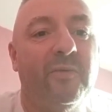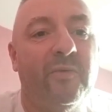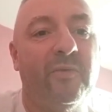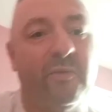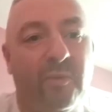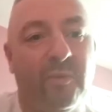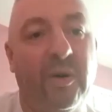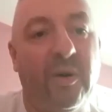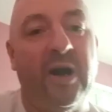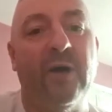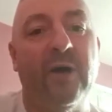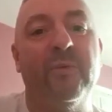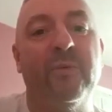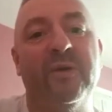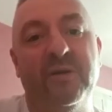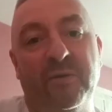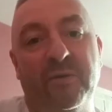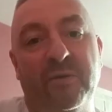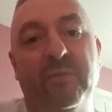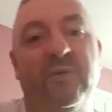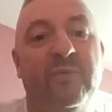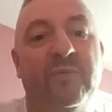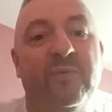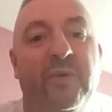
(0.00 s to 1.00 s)
where
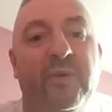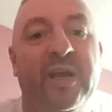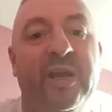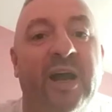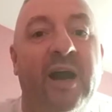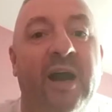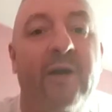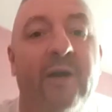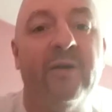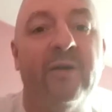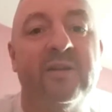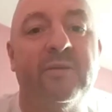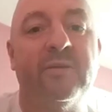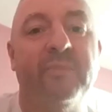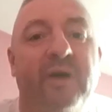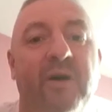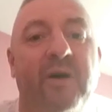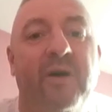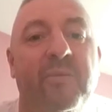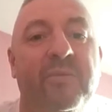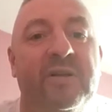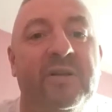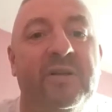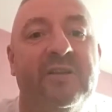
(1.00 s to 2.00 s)
we are at the
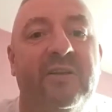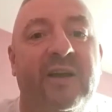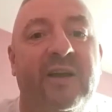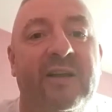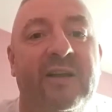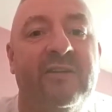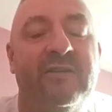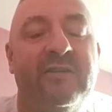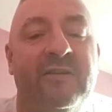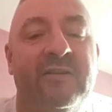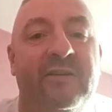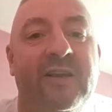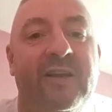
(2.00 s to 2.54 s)
moment, and